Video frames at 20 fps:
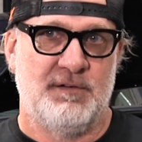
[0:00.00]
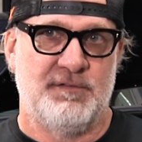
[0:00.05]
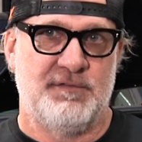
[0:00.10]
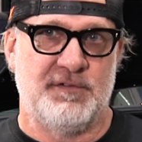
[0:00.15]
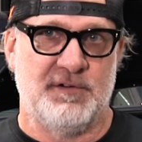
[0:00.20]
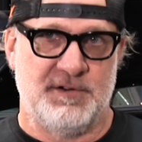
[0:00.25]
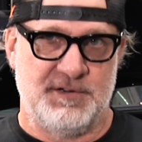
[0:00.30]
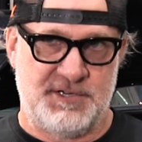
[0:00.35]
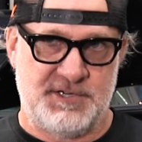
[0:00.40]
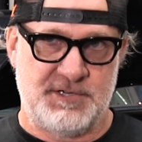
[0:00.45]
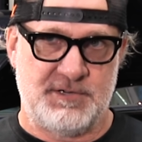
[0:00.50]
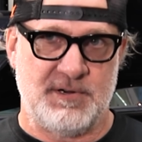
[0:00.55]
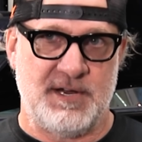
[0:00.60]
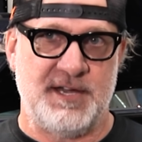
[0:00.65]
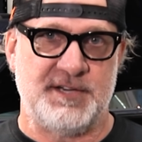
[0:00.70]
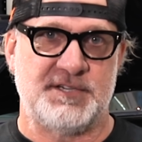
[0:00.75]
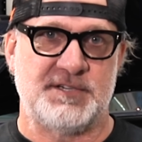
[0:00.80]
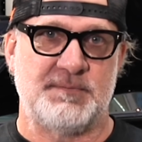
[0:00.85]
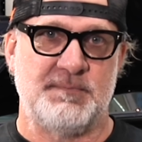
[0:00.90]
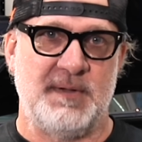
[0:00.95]
for a
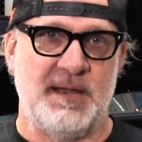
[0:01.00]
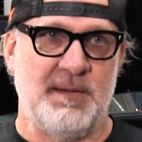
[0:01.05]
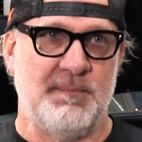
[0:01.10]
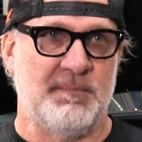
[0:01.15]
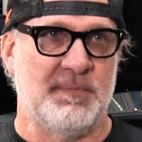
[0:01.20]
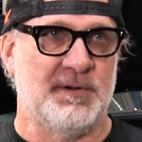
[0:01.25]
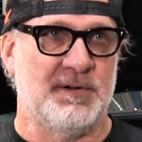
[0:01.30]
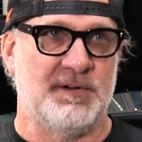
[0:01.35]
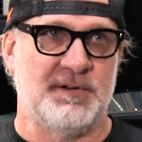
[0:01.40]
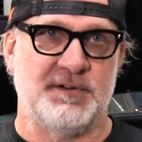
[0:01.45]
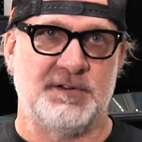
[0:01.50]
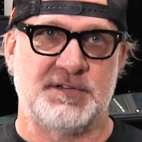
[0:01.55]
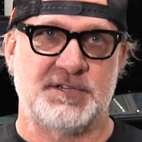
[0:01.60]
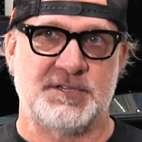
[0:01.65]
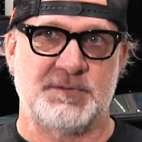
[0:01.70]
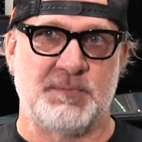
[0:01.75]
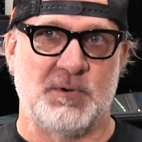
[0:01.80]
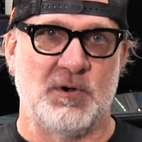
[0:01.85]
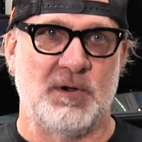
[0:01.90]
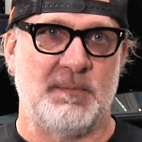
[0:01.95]
stress member
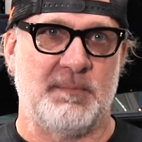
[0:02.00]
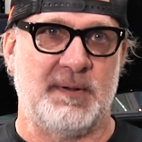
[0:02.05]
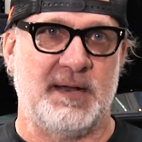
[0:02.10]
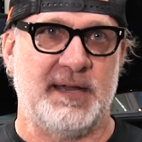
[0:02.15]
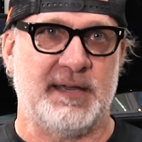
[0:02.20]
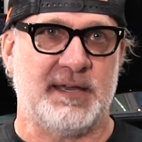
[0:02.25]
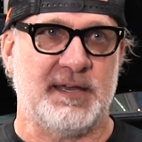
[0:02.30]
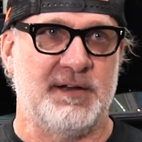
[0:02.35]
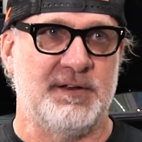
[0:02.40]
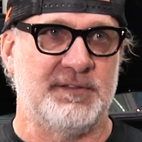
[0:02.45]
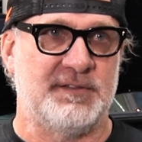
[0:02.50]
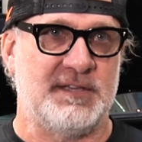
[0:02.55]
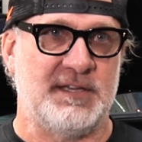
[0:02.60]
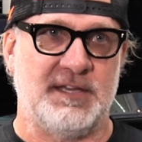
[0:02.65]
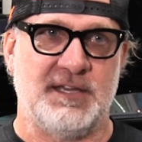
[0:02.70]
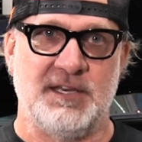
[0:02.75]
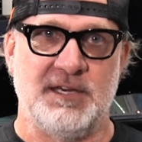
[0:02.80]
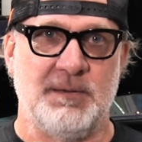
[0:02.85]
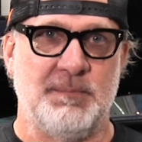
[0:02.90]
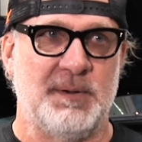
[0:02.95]
sport bike. I don't think
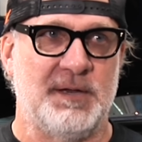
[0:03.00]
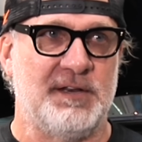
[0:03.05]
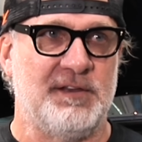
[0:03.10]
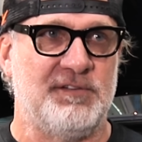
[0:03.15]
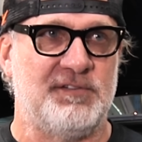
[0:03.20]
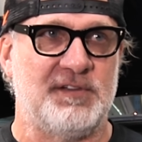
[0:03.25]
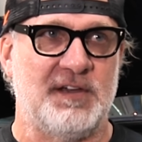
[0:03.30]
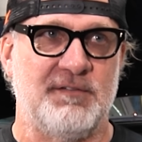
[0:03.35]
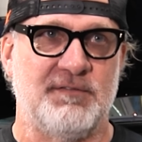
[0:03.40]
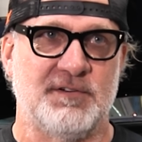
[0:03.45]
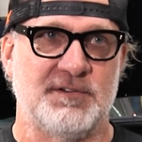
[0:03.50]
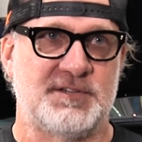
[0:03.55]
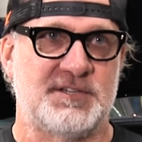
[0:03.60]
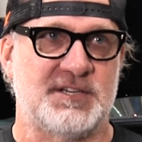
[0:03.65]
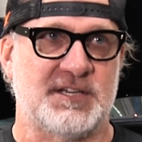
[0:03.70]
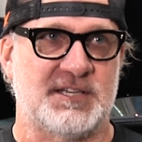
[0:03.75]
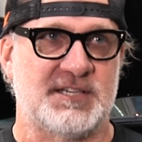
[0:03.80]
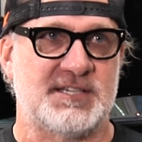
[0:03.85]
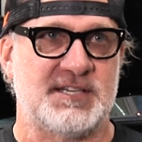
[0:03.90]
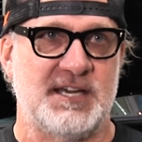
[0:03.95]
anybody's ever
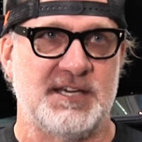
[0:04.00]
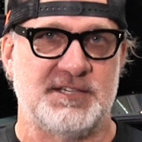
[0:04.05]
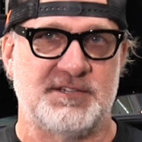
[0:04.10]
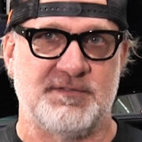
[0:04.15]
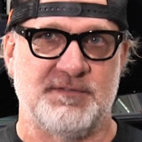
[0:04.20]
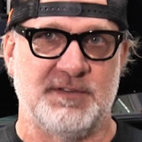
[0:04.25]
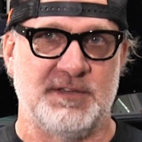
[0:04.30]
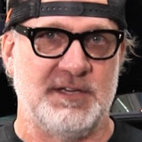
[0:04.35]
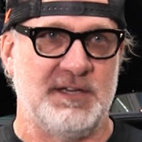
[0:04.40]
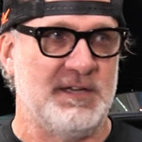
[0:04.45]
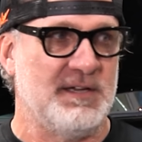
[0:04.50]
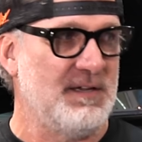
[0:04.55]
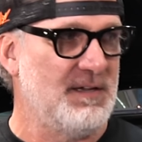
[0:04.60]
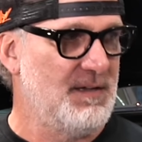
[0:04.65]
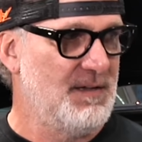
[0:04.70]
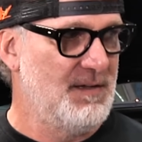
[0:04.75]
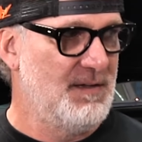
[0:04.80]
successfully